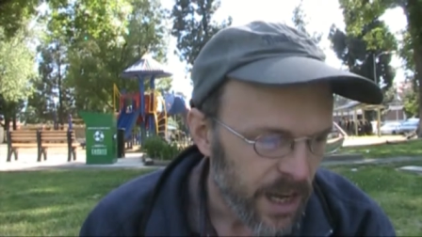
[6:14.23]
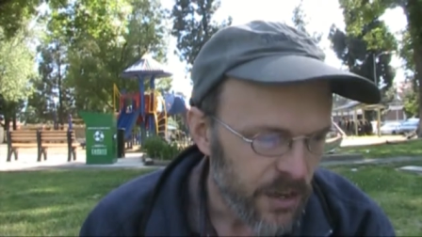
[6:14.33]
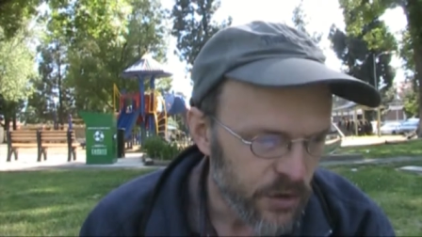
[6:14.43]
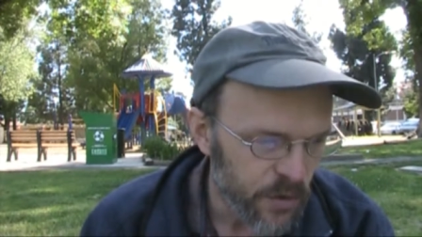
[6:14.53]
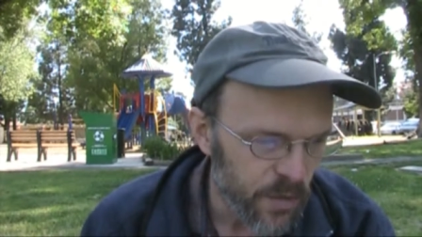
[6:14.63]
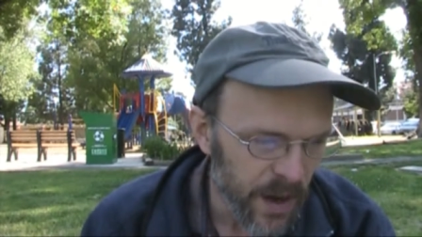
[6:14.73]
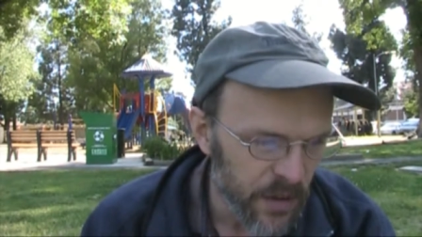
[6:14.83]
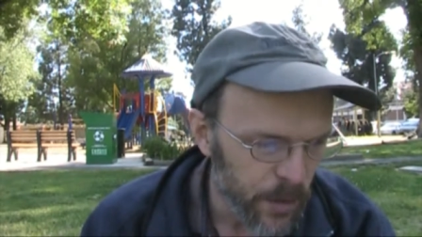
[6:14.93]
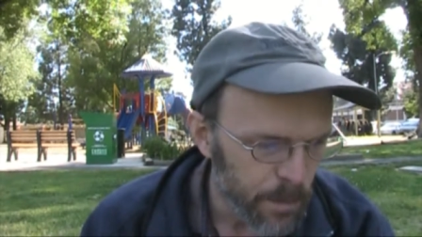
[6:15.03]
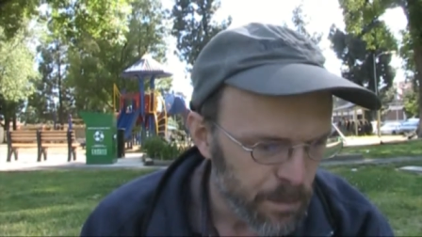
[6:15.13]
A true
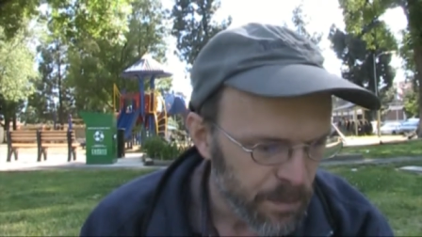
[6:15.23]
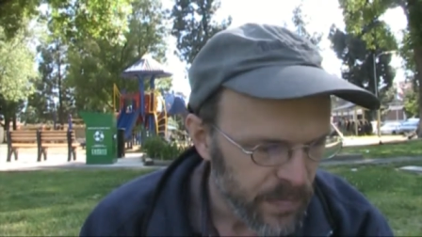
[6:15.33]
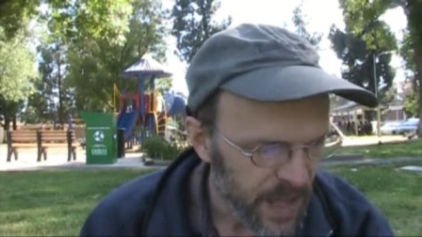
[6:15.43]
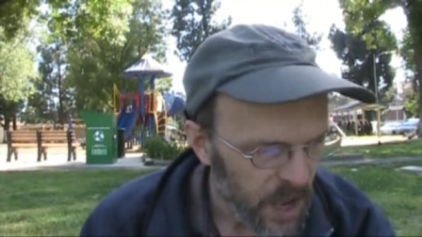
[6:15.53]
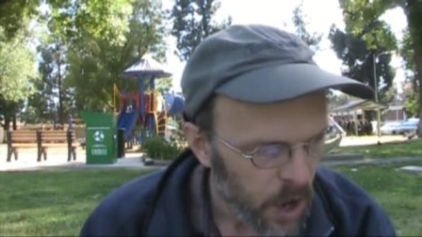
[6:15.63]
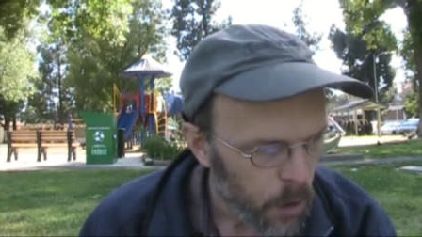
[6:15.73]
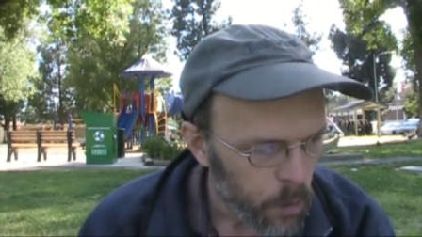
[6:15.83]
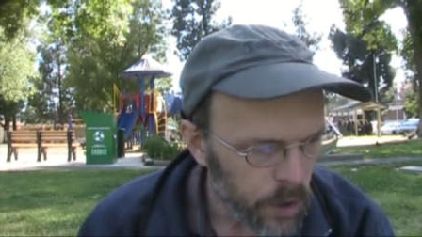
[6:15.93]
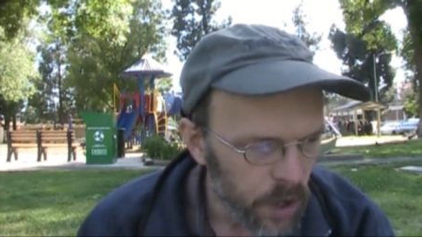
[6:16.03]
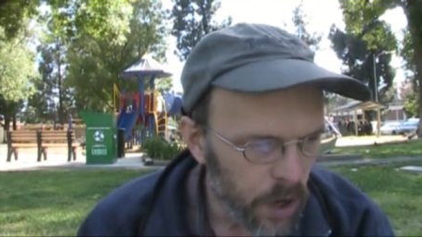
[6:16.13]
mother
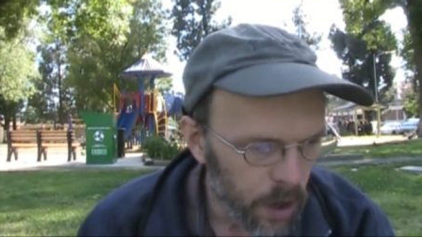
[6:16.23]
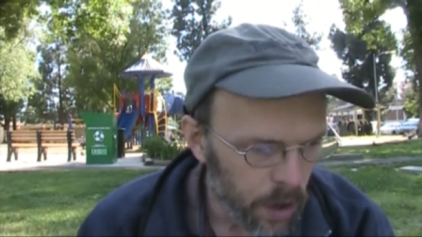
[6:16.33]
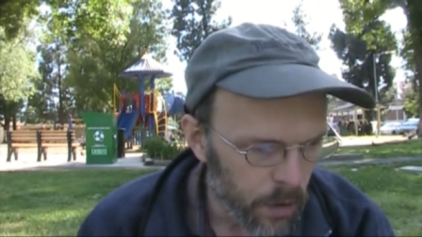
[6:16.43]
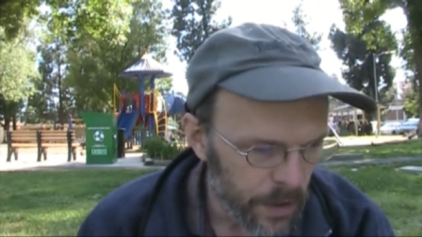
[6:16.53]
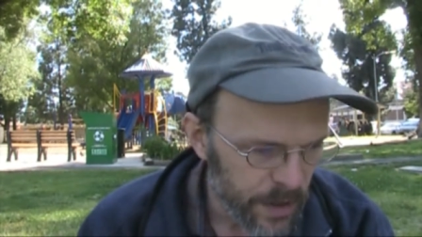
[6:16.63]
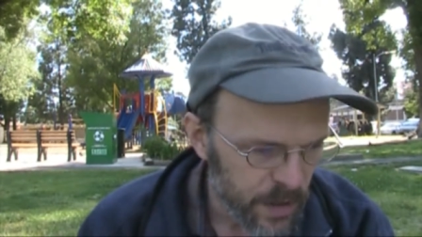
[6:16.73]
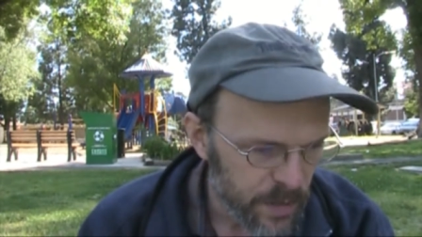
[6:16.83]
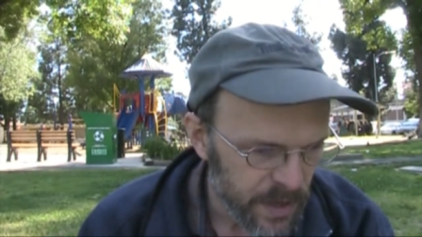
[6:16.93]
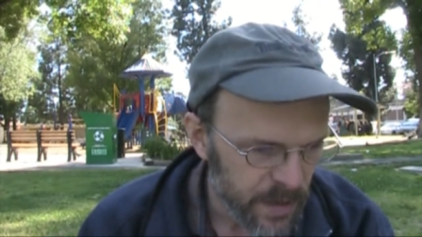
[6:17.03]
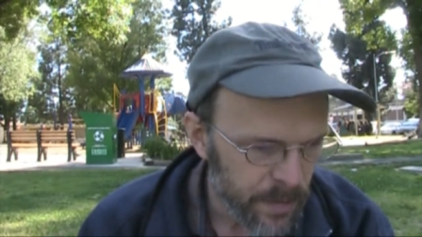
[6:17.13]
will always be